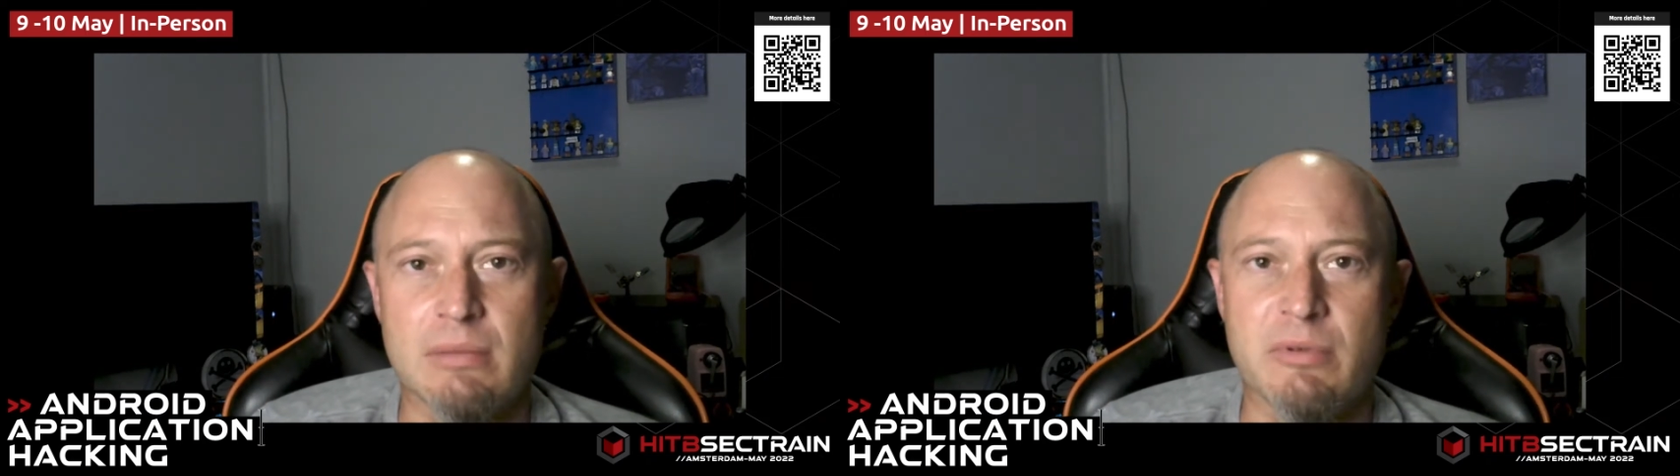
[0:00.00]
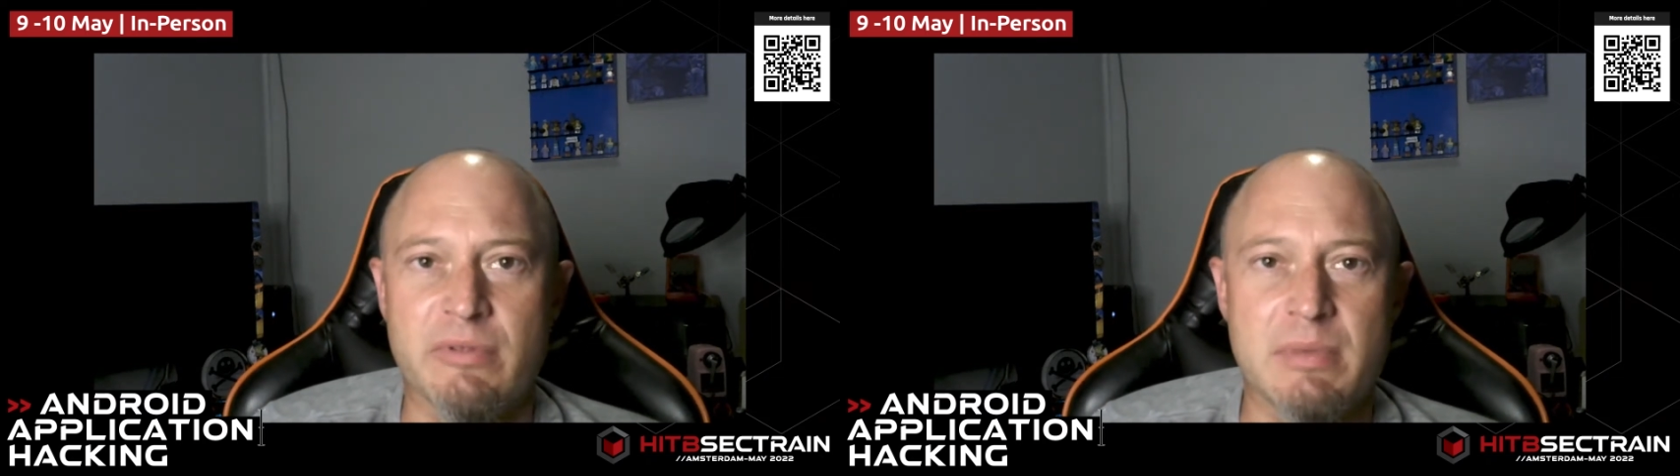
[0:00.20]

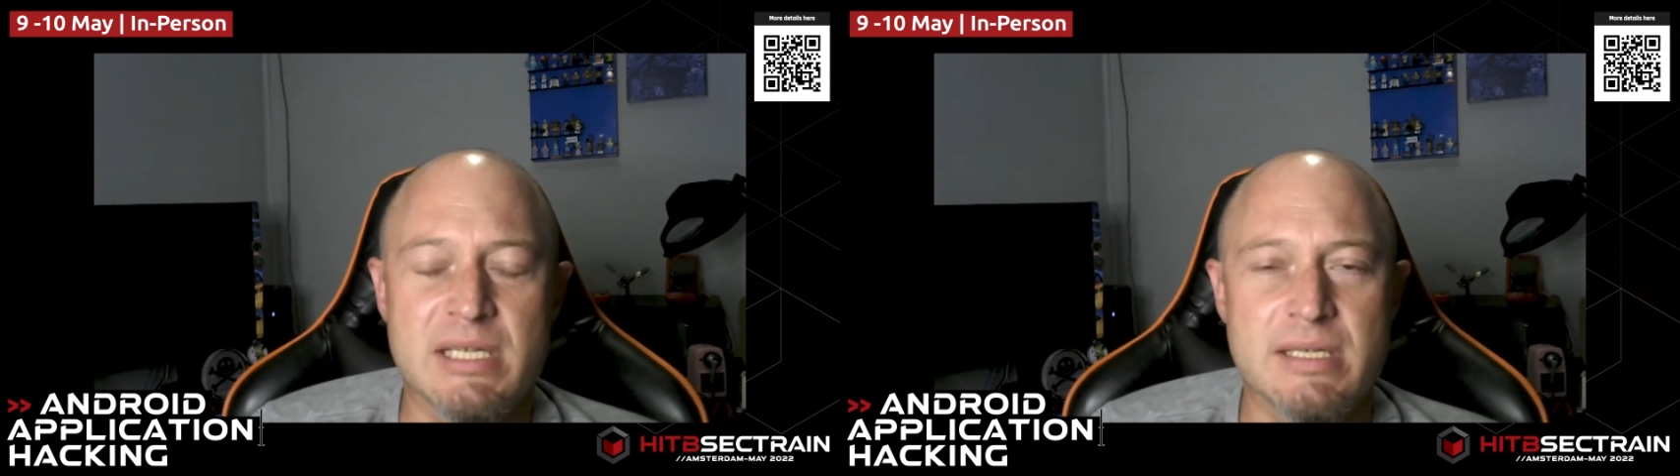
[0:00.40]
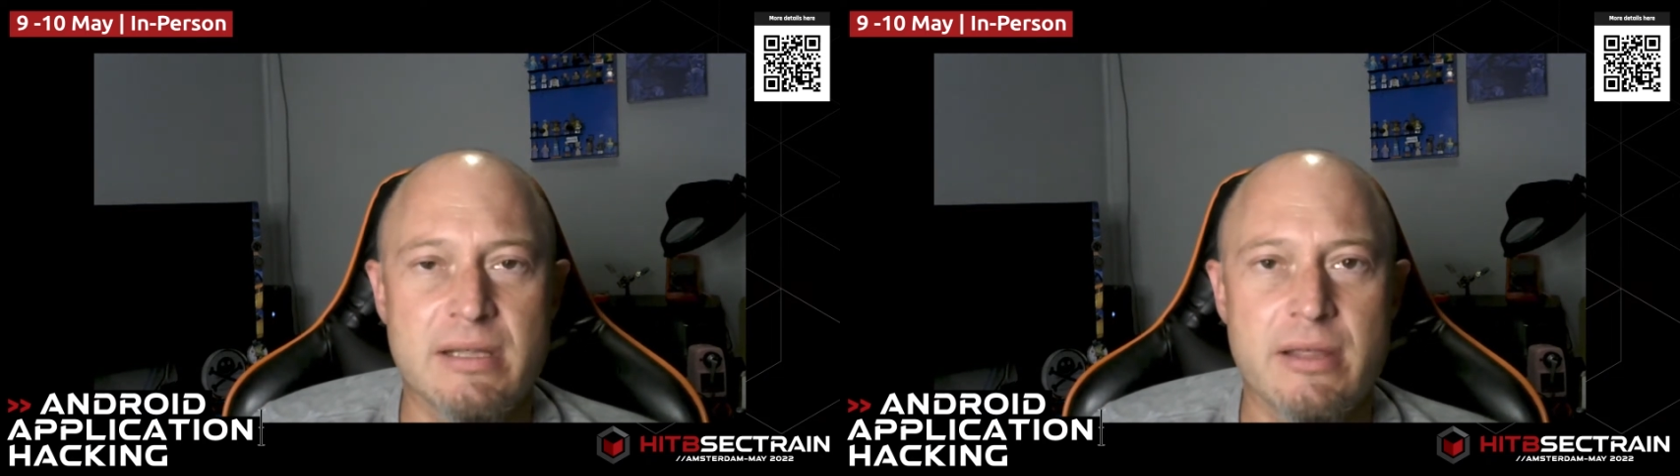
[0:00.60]
of the
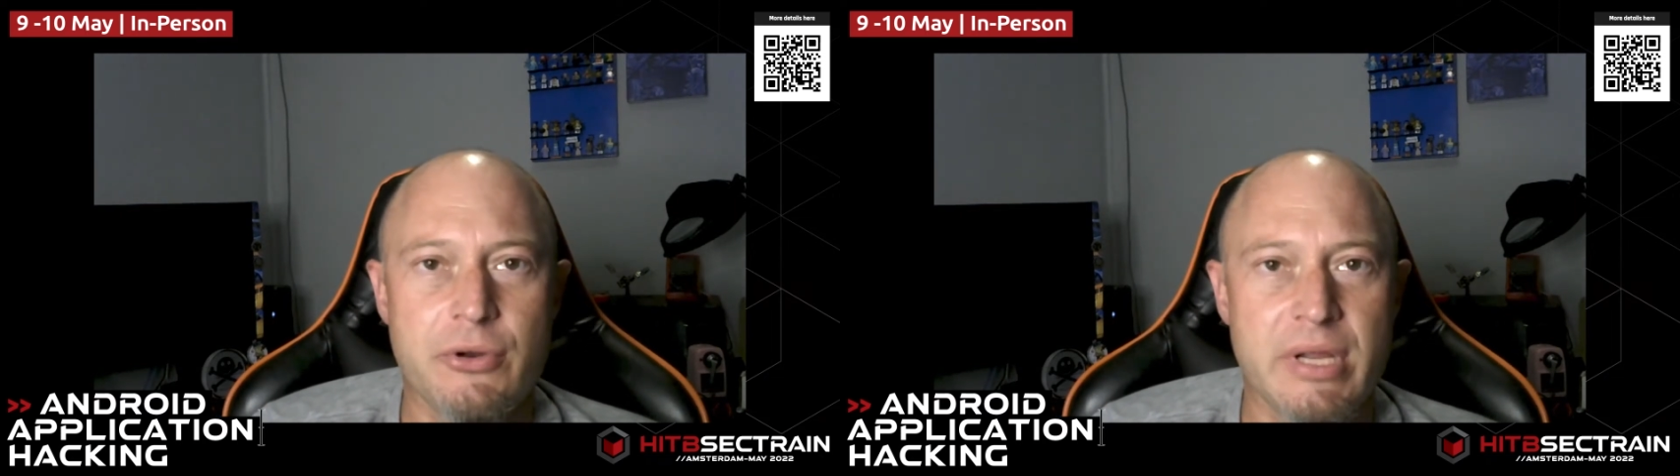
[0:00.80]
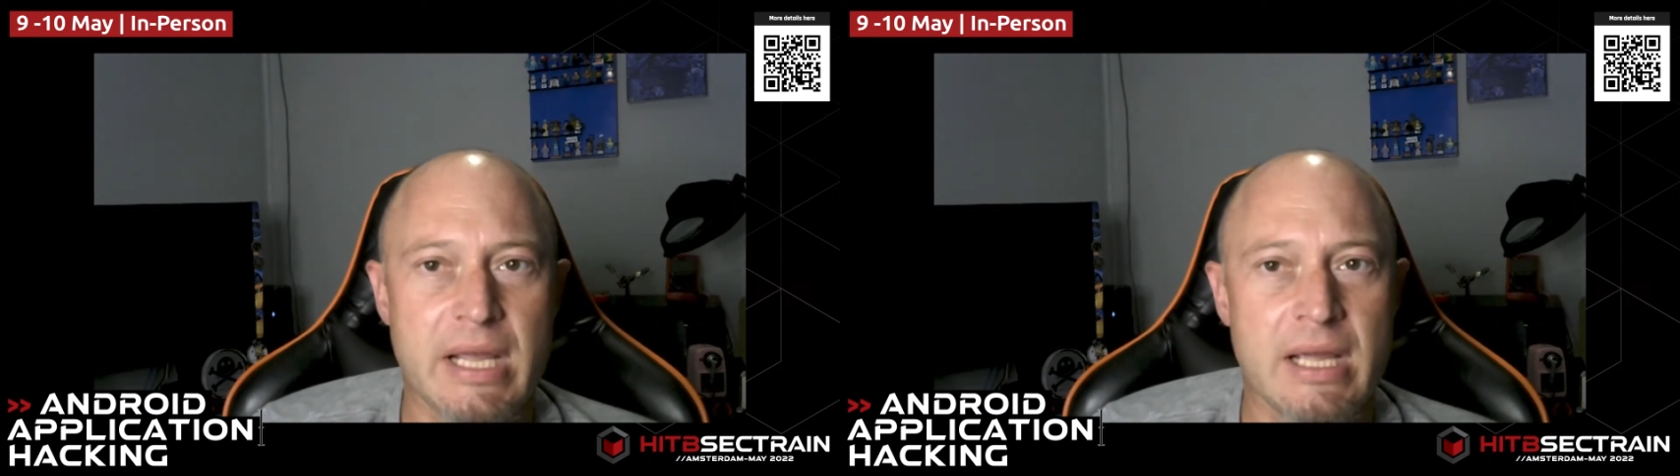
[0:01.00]
basic
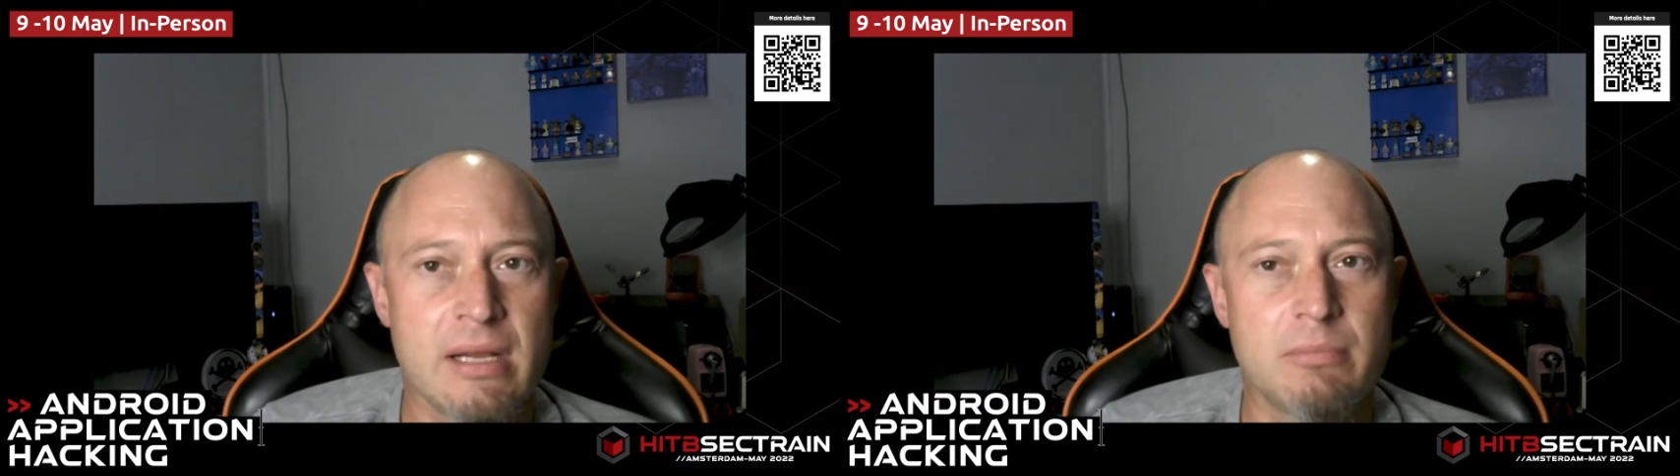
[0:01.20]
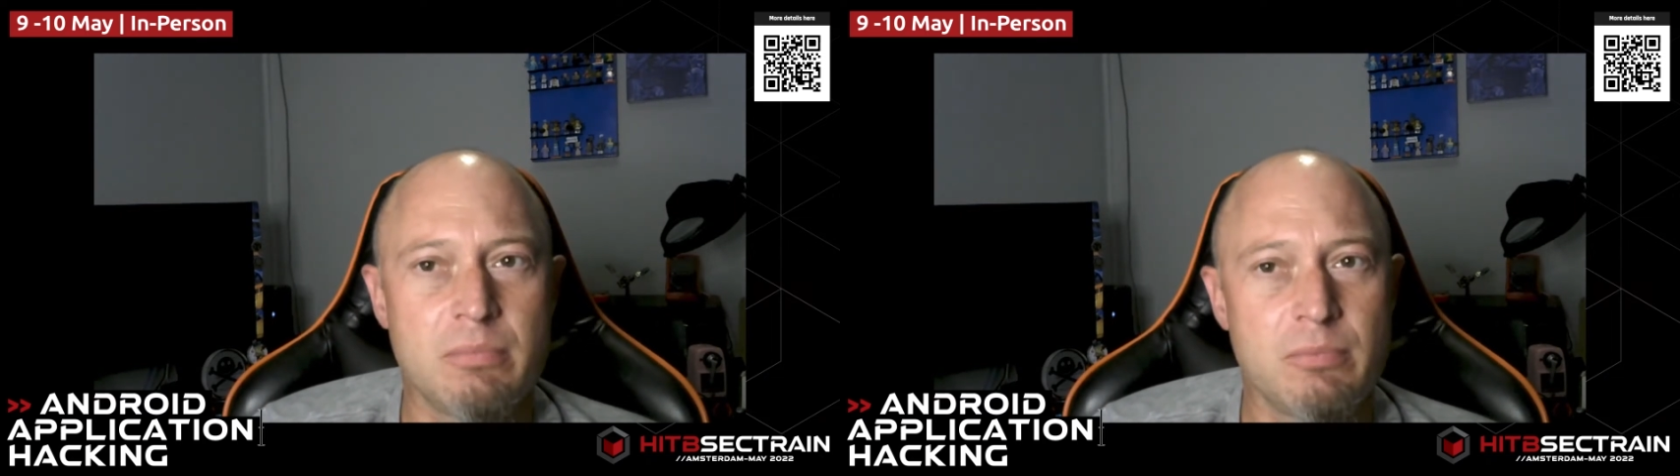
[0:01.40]
theory and